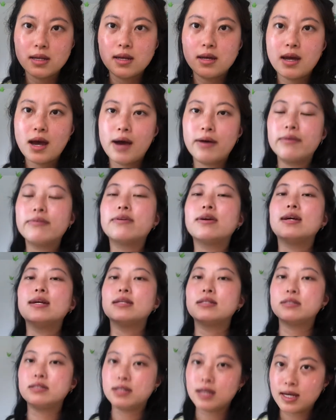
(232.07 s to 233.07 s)
However,
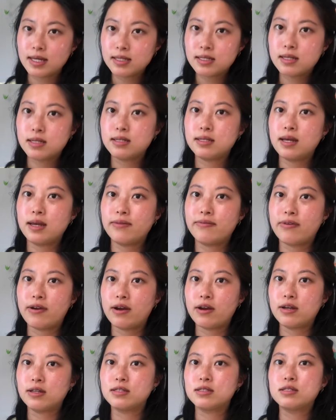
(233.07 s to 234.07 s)
it does contain
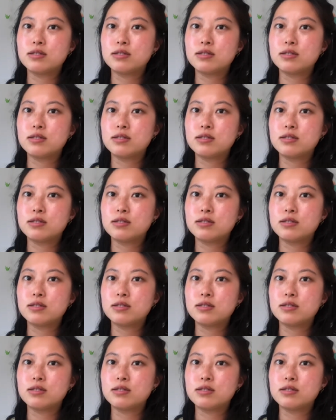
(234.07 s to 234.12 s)
fragrance,